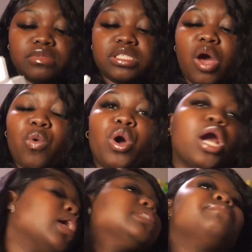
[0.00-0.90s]
So,
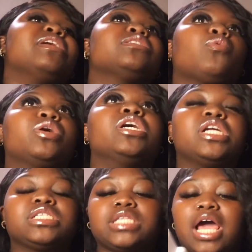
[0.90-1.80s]
it smells so good and
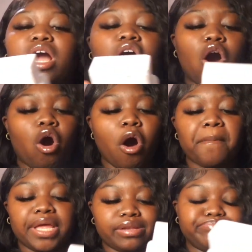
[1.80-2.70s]
it's like calm
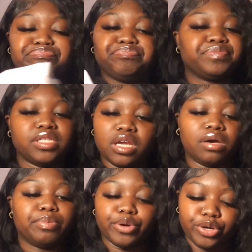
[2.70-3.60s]
and, yeah,
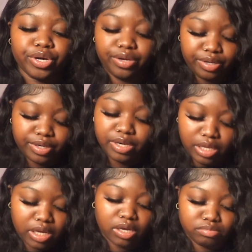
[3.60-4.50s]
purr.
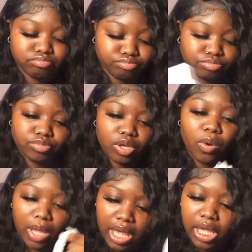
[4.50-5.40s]
Yeah.
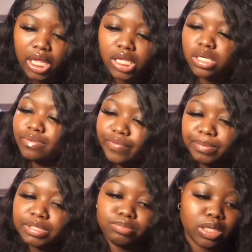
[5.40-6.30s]
Okay. It's gonna
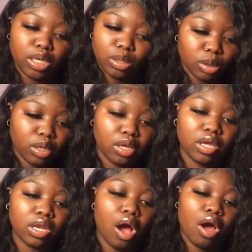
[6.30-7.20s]
be smelling
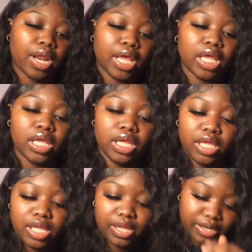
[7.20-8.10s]
good and all that.
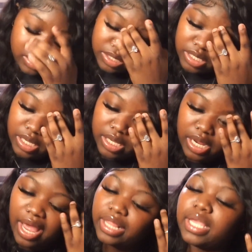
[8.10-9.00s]
And
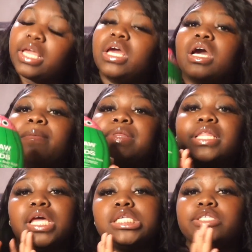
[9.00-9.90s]
I had to get a couple
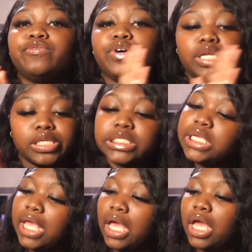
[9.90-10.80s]
things for
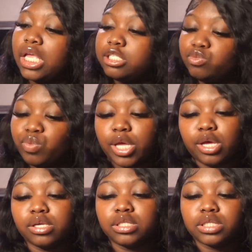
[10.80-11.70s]
Jaya as
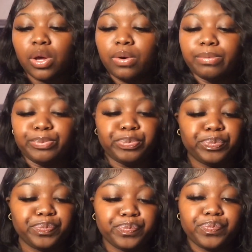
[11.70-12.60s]
well. So,
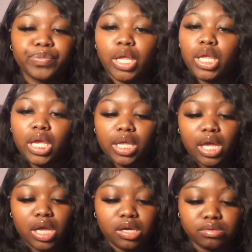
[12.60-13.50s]
yeah,
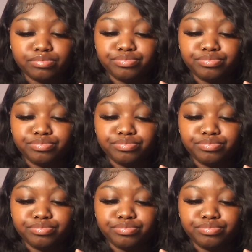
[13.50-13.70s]
y'all.